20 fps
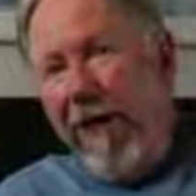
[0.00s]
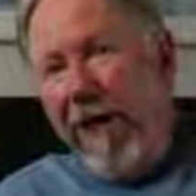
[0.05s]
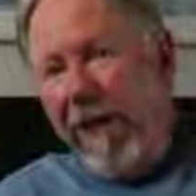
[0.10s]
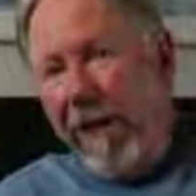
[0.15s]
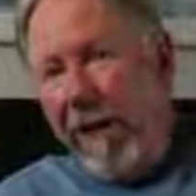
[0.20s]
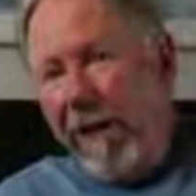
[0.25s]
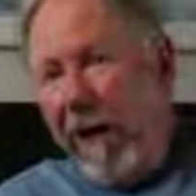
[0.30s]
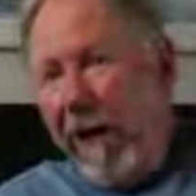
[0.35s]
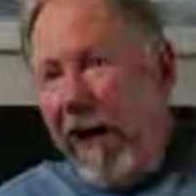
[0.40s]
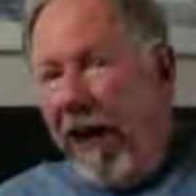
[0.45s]

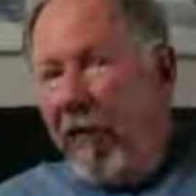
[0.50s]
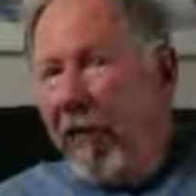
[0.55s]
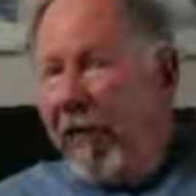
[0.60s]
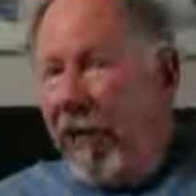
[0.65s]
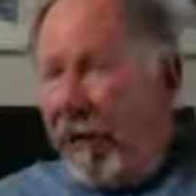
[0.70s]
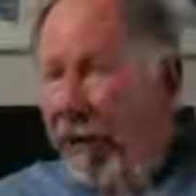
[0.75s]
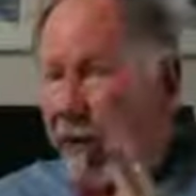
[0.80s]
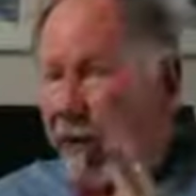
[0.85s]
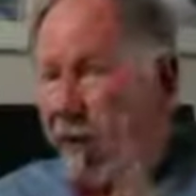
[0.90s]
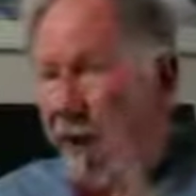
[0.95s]
Today we're
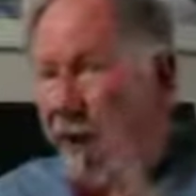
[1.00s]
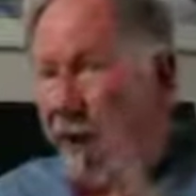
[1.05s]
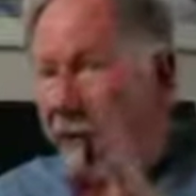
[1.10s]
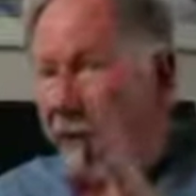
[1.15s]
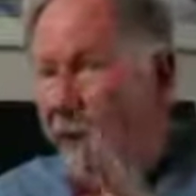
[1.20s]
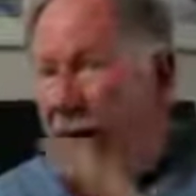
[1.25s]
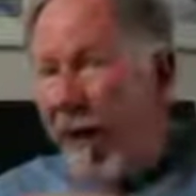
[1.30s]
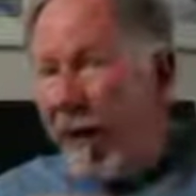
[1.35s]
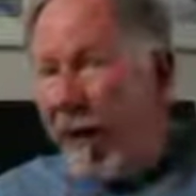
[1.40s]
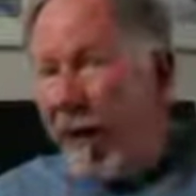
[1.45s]
going to talk
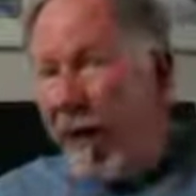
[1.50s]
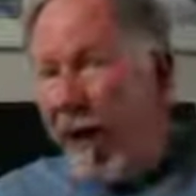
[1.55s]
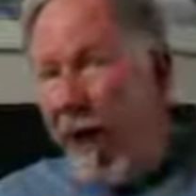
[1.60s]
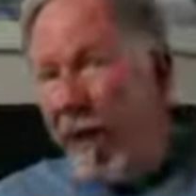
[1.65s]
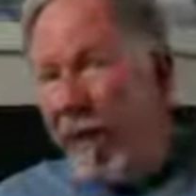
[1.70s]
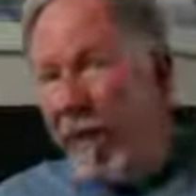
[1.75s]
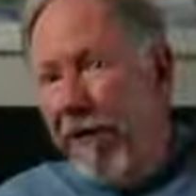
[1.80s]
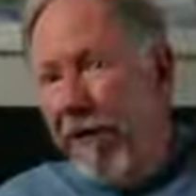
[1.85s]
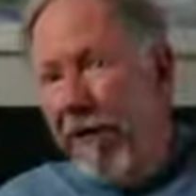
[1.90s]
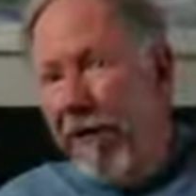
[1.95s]
about a
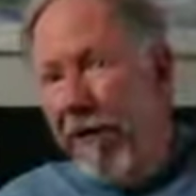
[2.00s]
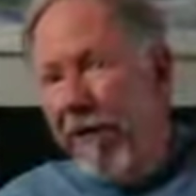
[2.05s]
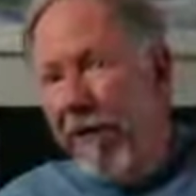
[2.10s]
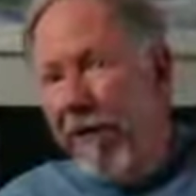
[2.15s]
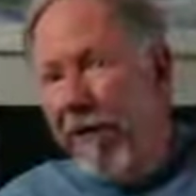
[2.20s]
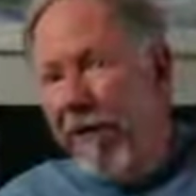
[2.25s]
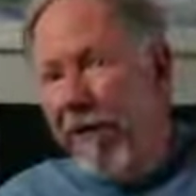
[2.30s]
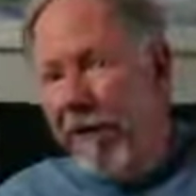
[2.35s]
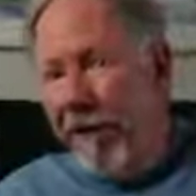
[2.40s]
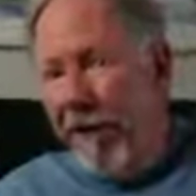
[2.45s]
topic that
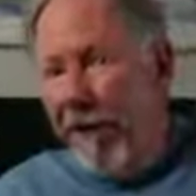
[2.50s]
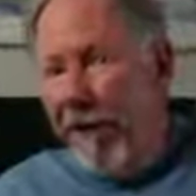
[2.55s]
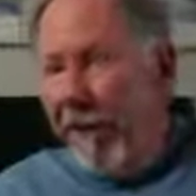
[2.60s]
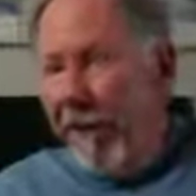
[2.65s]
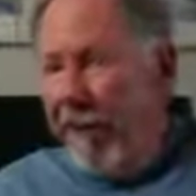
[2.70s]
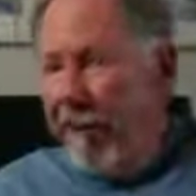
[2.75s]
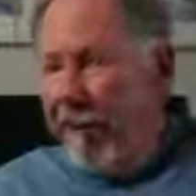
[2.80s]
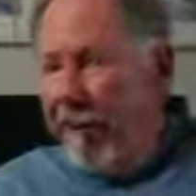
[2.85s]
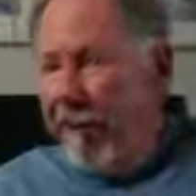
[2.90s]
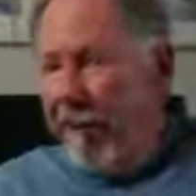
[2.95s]

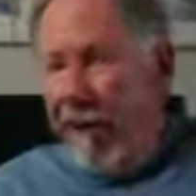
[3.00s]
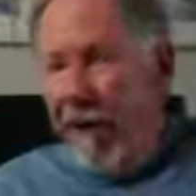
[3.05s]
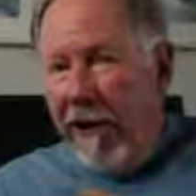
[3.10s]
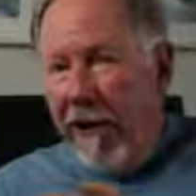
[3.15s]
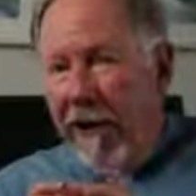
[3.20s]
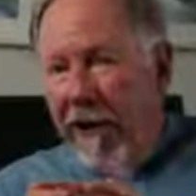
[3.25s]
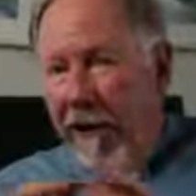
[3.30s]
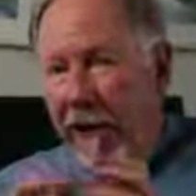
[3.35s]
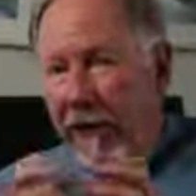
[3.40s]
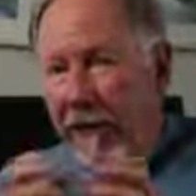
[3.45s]
really
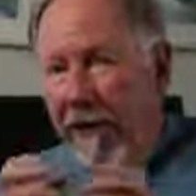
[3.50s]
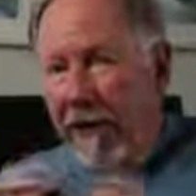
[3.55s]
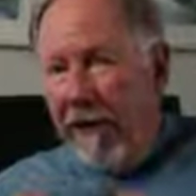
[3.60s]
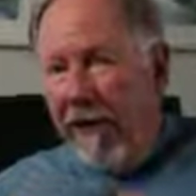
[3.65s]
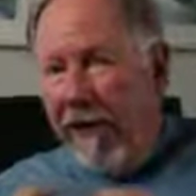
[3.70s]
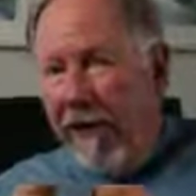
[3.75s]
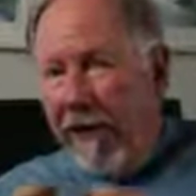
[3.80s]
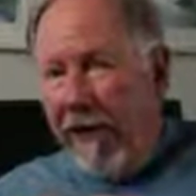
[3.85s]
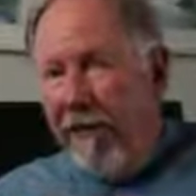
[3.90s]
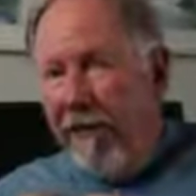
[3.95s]
is
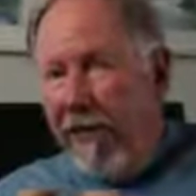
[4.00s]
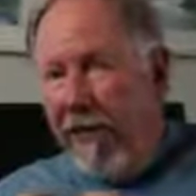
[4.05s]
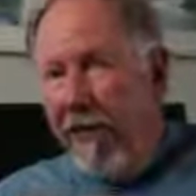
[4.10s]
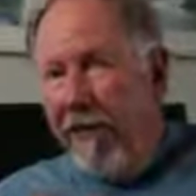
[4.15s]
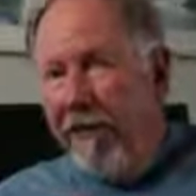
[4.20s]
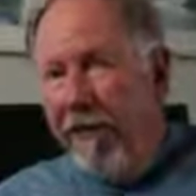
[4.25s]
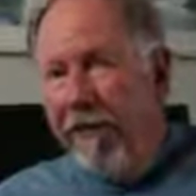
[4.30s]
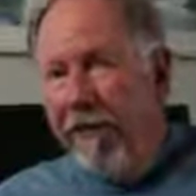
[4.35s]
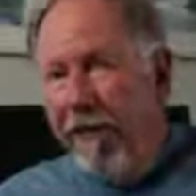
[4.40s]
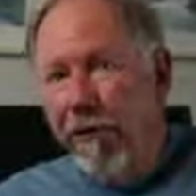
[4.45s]
the
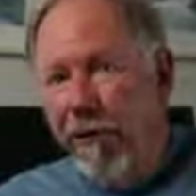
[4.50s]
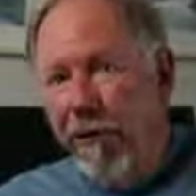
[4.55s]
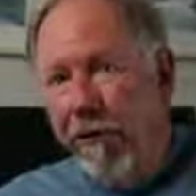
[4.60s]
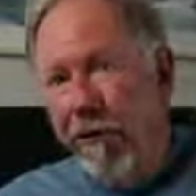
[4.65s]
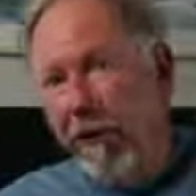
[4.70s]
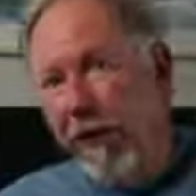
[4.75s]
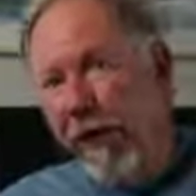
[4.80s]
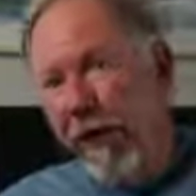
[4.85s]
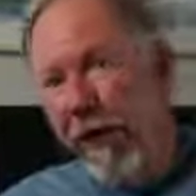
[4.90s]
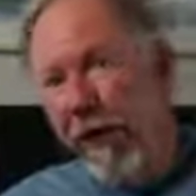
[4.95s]
most crucial
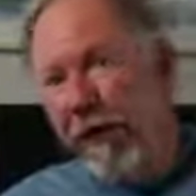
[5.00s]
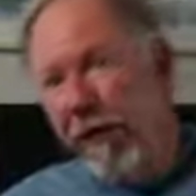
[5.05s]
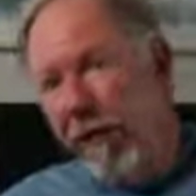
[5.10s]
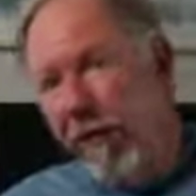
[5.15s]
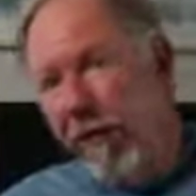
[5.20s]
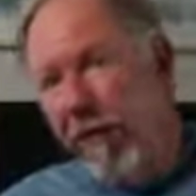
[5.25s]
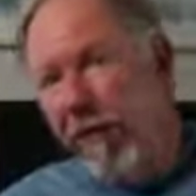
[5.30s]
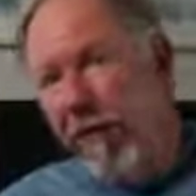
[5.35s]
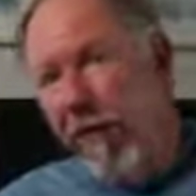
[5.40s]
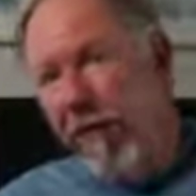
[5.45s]
thing that
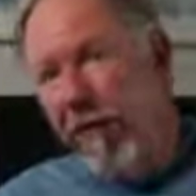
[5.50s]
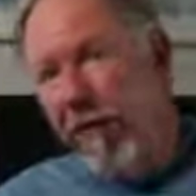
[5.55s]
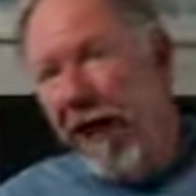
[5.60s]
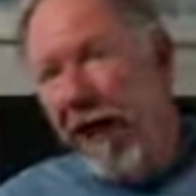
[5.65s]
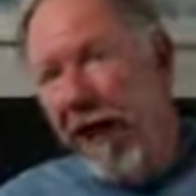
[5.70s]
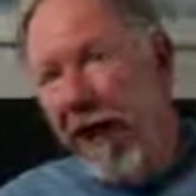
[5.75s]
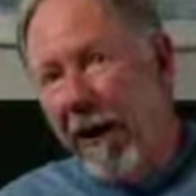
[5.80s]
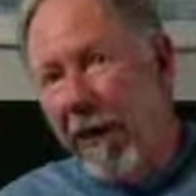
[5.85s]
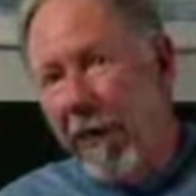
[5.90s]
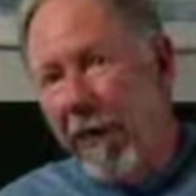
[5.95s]
you know
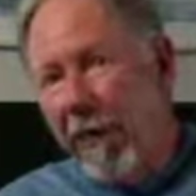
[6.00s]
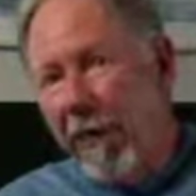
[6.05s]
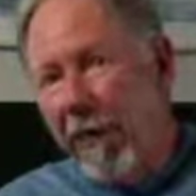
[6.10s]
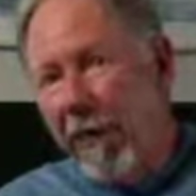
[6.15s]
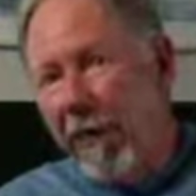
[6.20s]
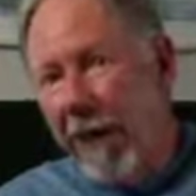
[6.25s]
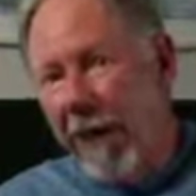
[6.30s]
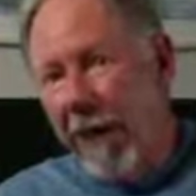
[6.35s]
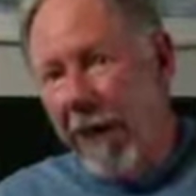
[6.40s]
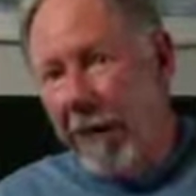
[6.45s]
about when you
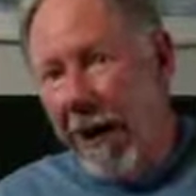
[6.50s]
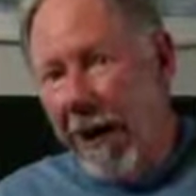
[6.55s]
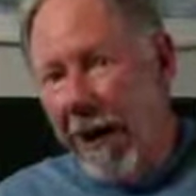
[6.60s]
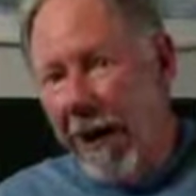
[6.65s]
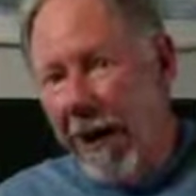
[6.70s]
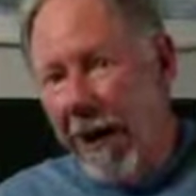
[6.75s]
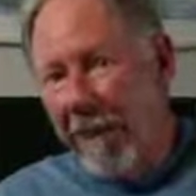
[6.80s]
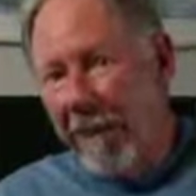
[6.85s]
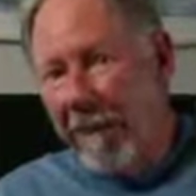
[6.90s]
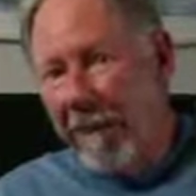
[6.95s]
want to
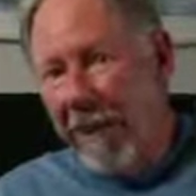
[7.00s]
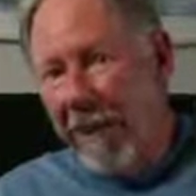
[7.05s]
buy